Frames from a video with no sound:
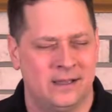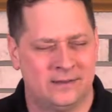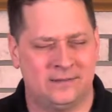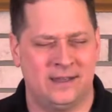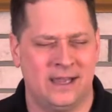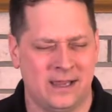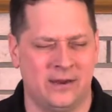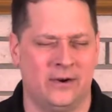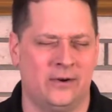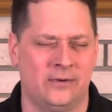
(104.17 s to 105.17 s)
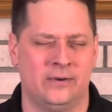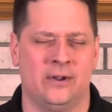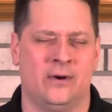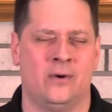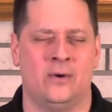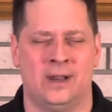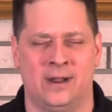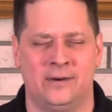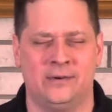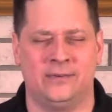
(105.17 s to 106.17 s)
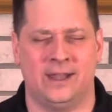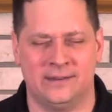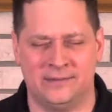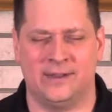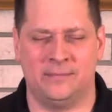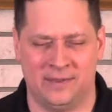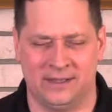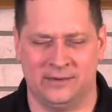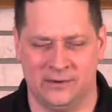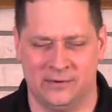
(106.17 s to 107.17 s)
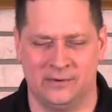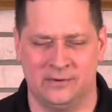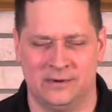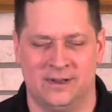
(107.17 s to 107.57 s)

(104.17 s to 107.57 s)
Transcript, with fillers: see, hear, know, and understand something new